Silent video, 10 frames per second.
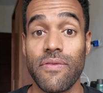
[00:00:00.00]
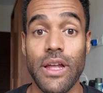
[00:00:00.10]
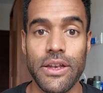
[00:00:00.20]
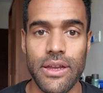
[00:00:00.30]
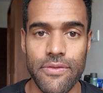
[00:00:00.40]
of
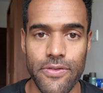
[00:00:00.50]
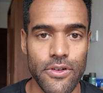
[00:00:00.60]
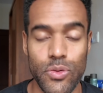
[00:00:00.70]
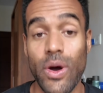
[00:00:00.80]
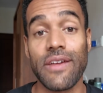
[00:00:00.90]
London
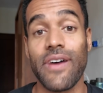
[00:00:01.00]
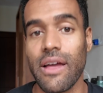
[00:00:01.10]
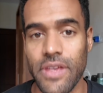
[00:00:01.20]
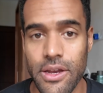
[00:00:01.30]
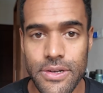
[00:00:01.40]
for
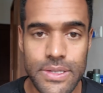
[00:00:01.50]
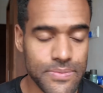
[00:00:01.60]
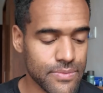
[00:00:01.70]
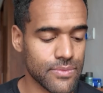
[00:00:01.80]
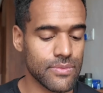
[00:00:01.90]
25 years.